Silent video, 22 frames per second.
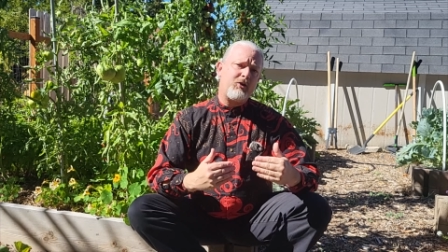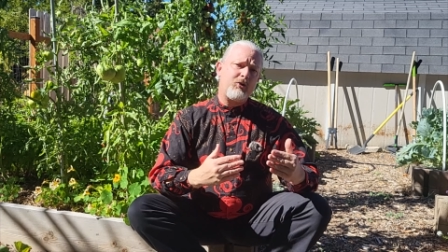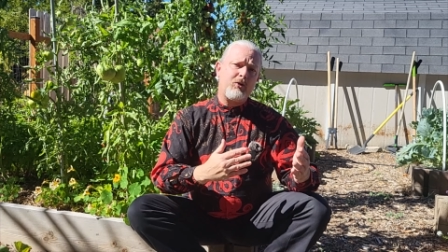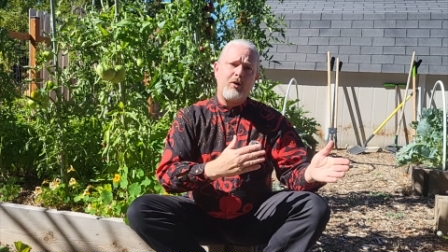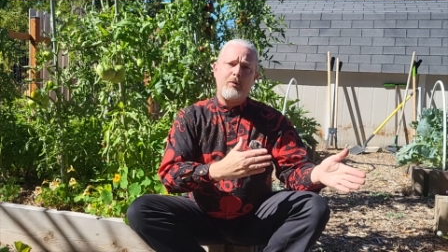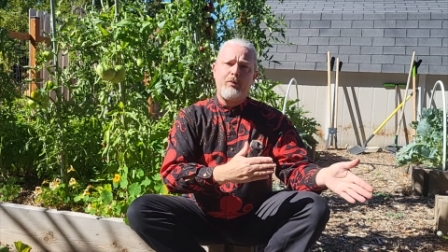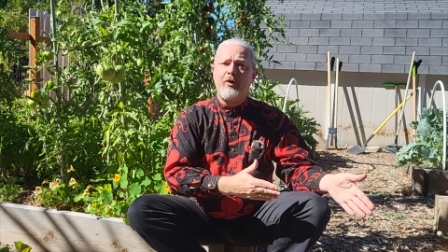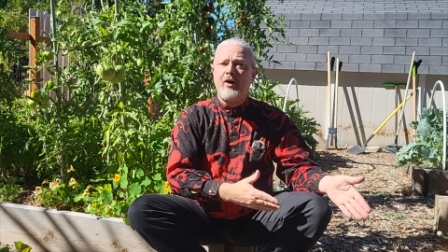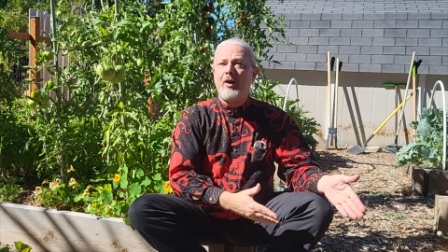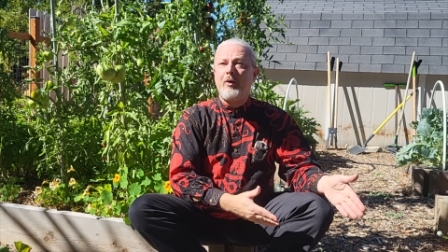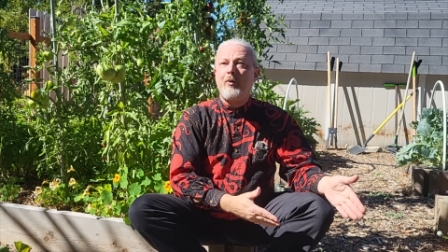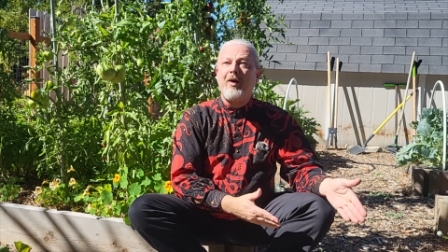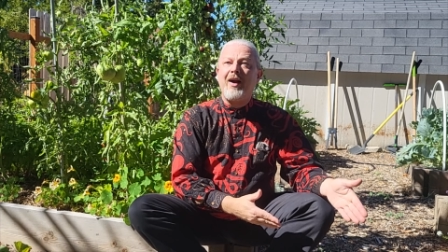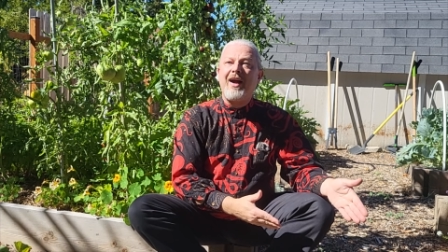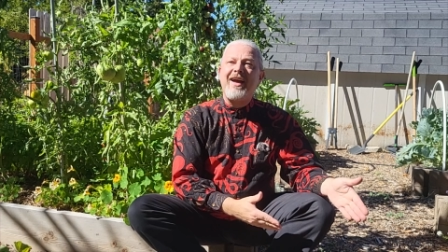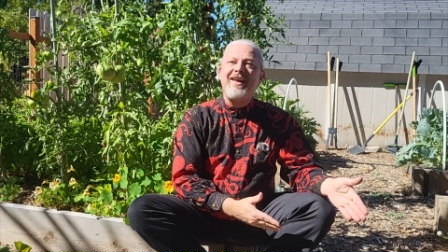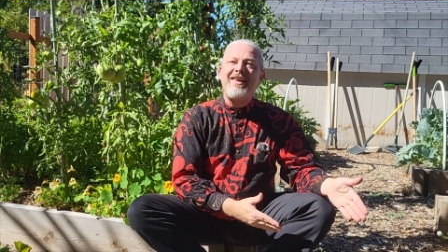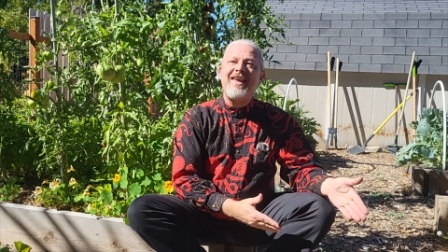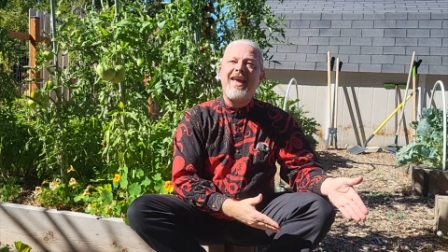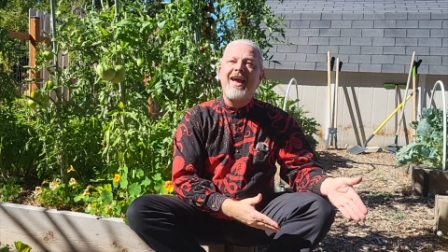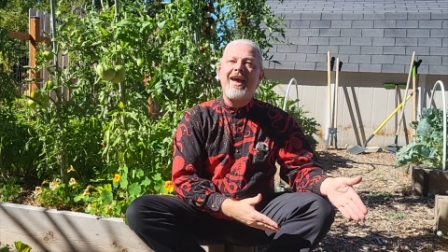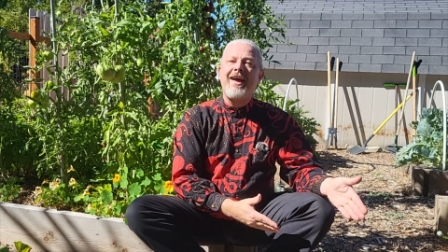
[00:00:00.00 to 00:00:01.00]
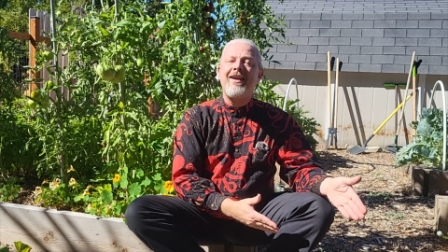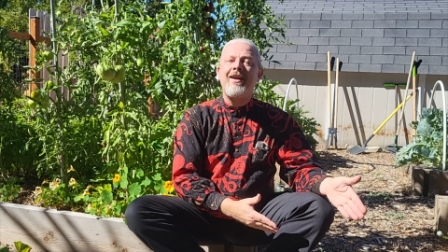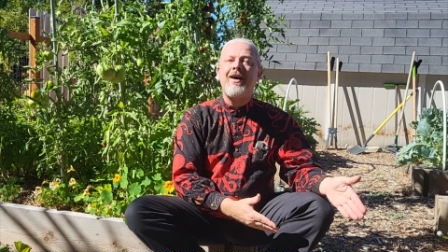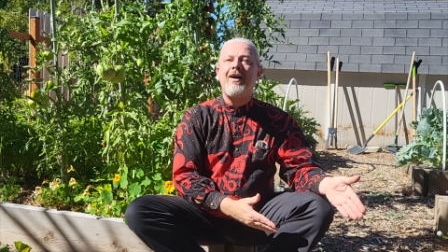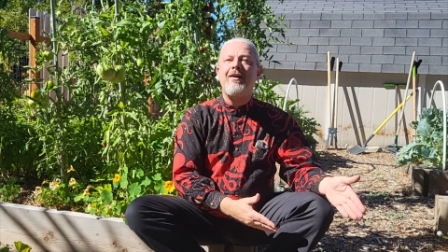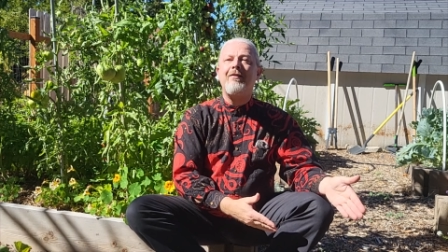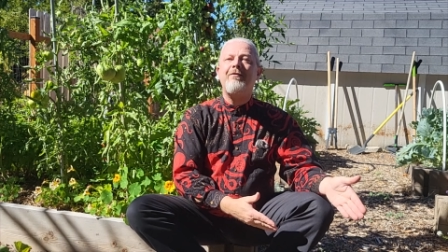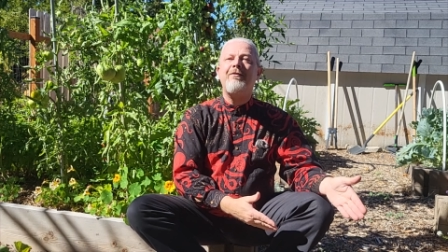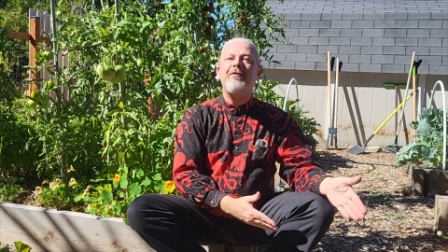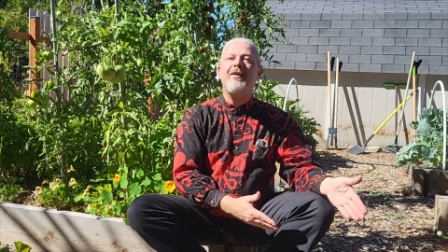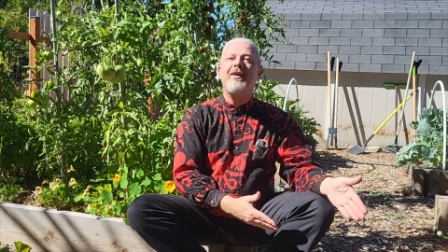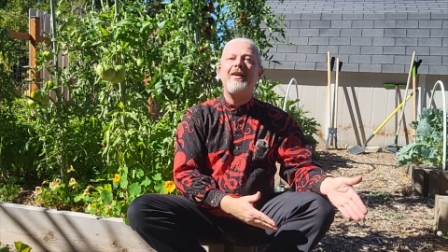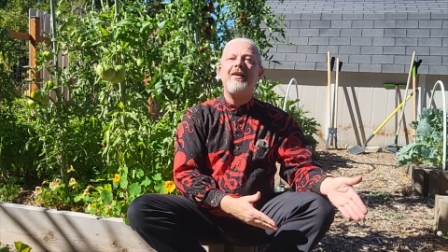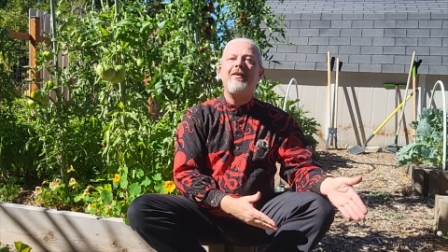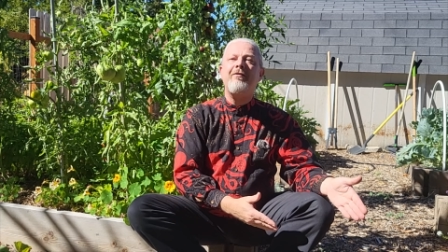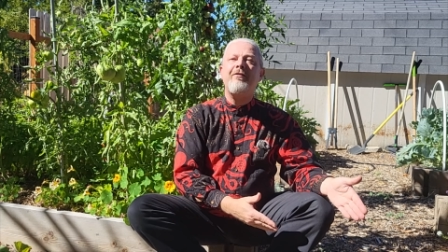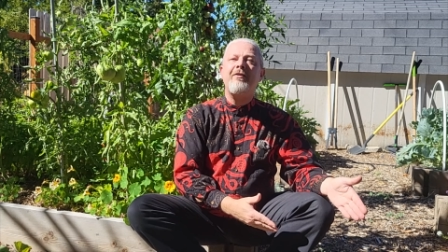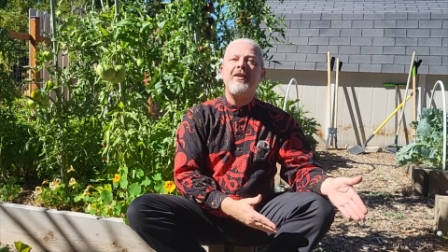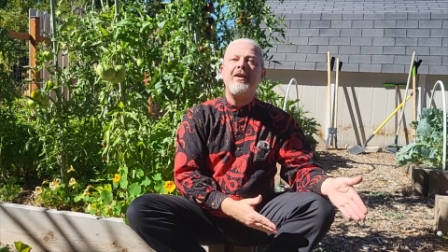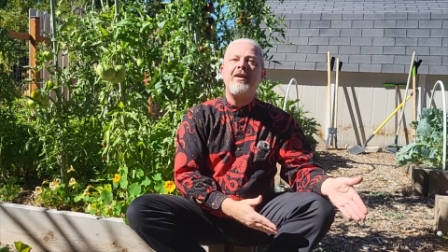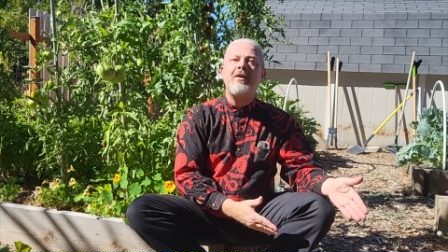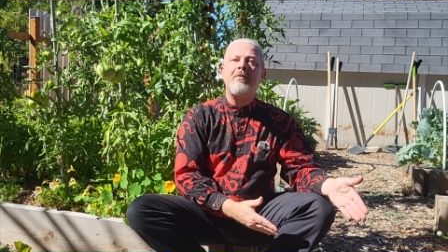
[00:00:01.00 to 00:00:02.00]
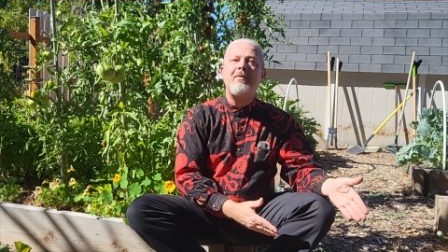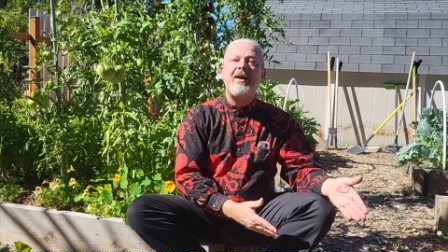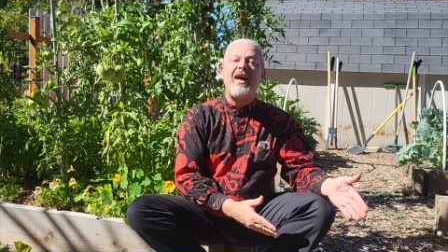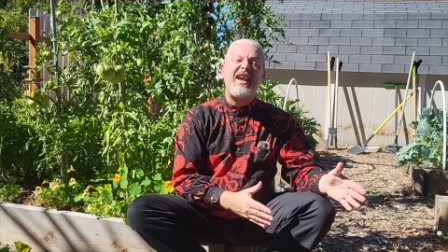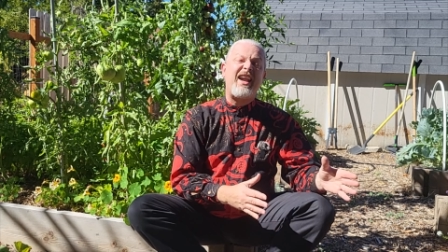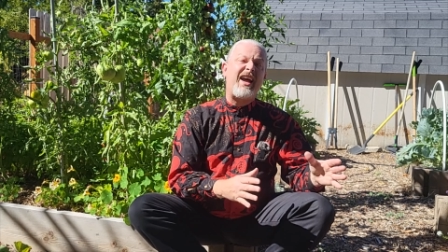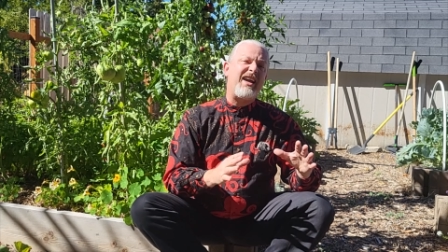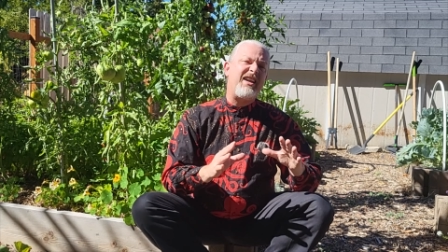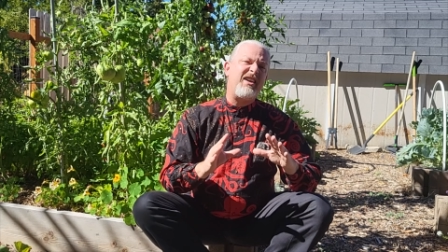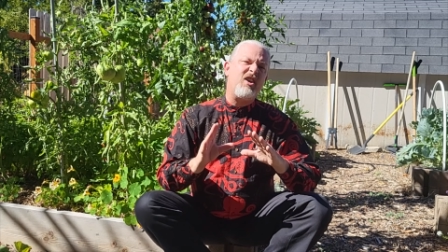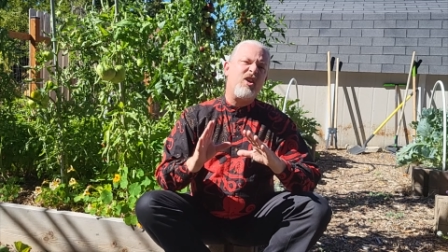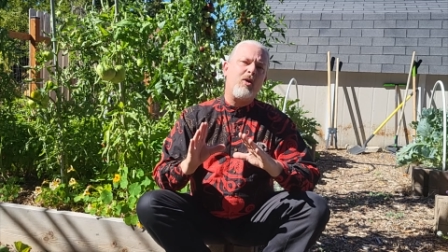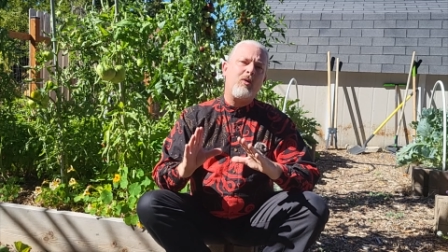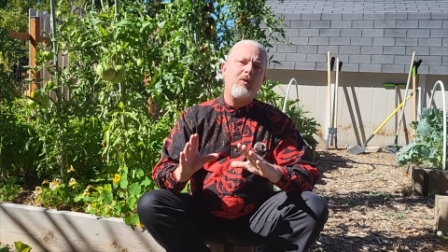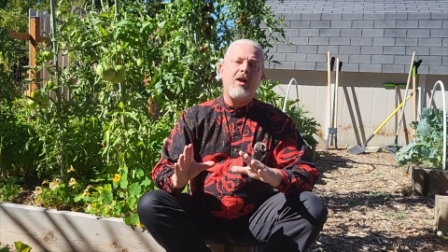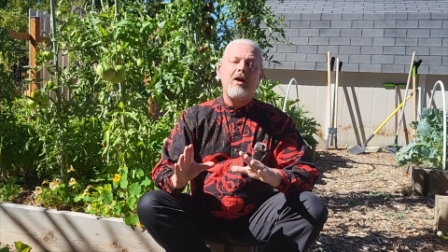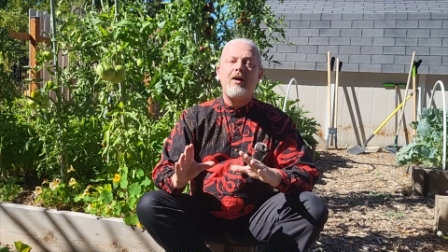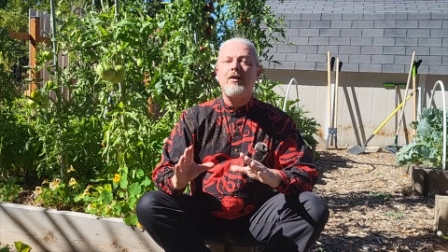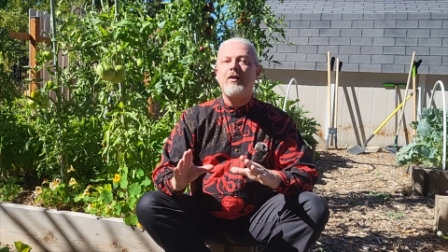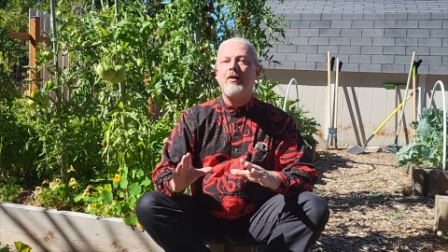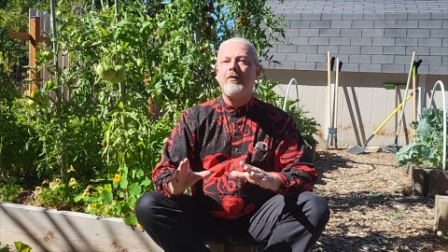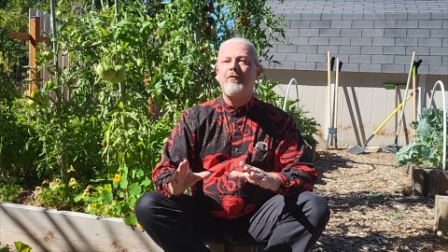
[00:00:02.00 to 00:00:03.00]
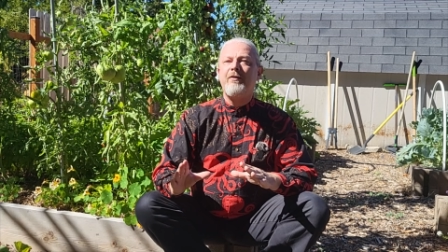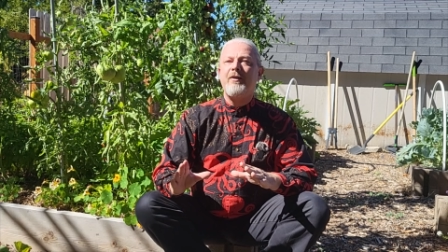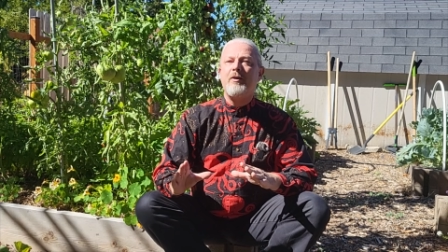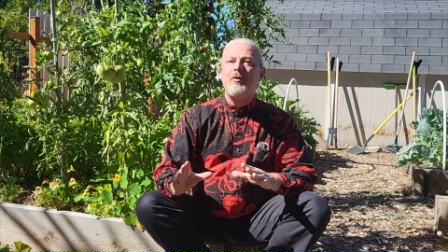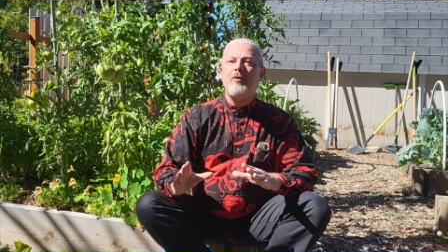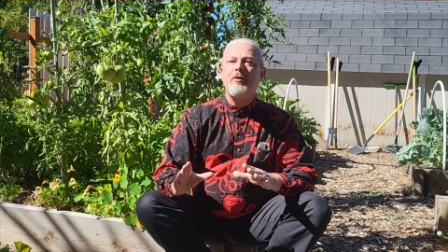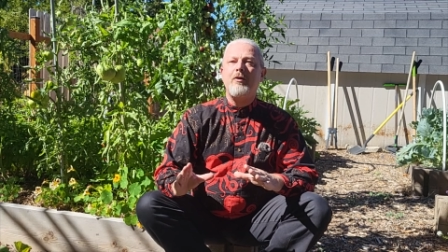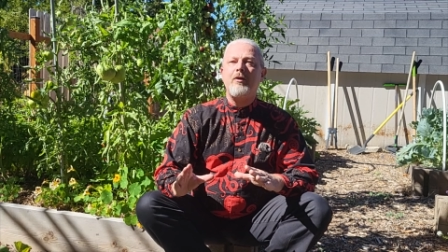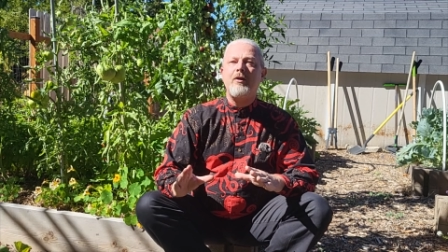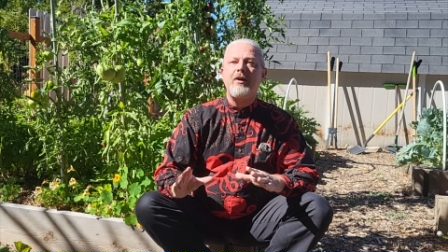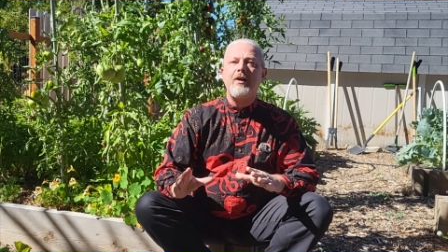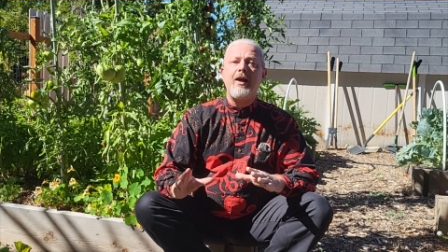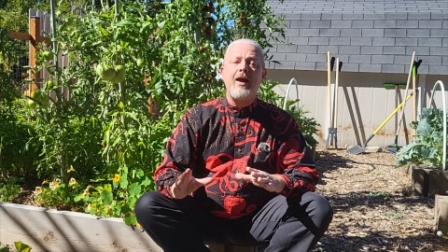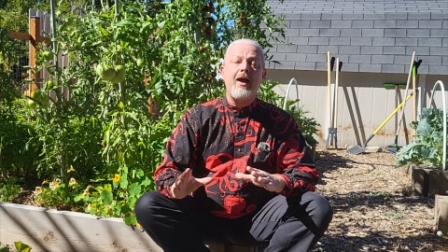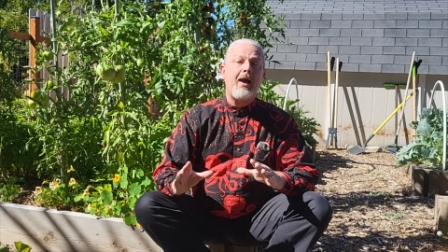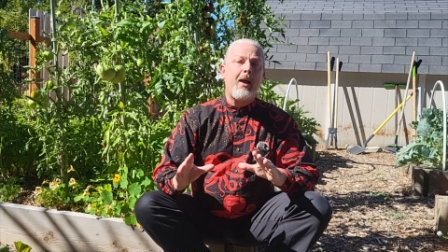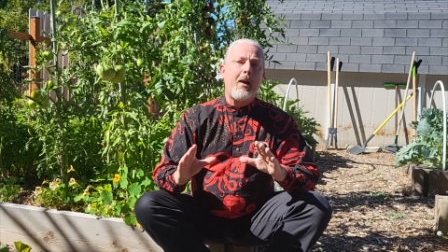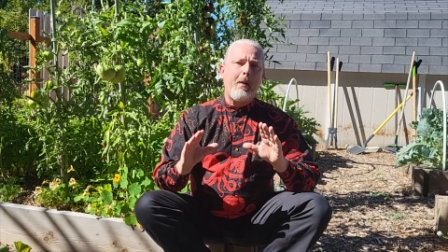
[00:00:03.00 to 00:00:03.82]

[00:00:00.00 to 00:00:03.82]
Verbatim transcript: to a point where I cannot forgive them and I no longer feel good